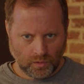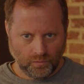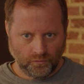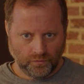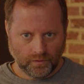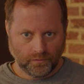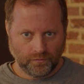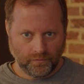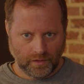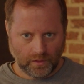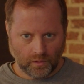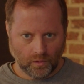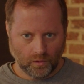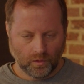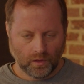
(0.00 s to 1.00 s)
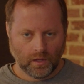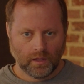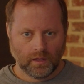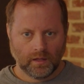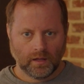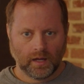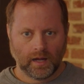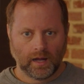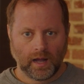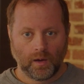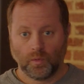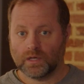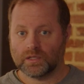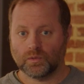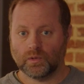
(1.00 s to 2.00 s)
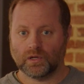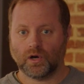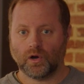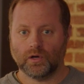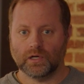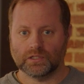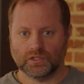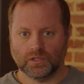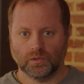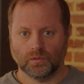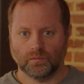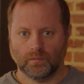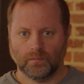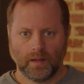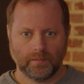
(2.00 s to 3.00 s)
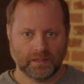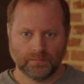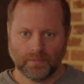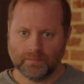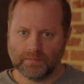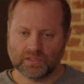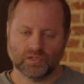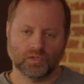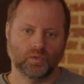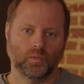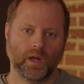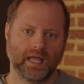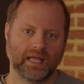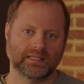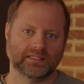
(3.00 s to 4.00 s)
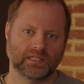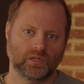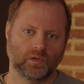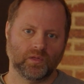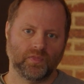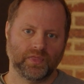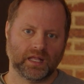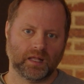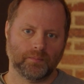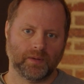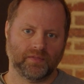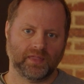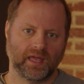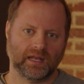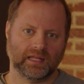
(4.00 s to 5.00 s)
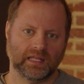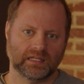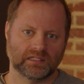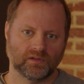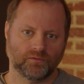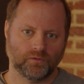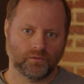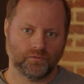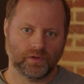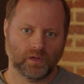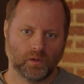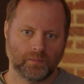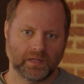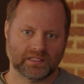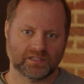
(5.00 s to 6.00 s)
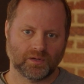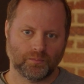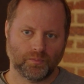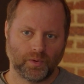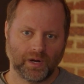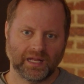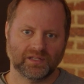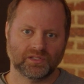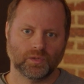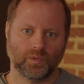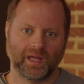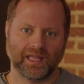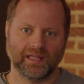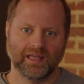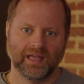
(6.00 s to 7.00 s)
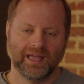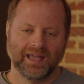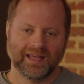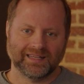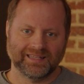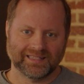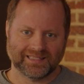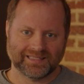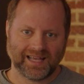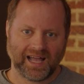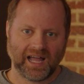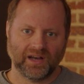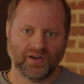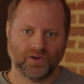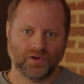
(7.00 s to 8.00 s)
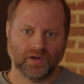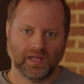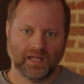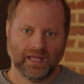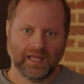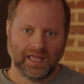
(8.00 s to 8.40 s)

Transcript: fulfill, I want to encourage you. Maybe two ways that you can think about that. Again, to fulfill means to bring to a desired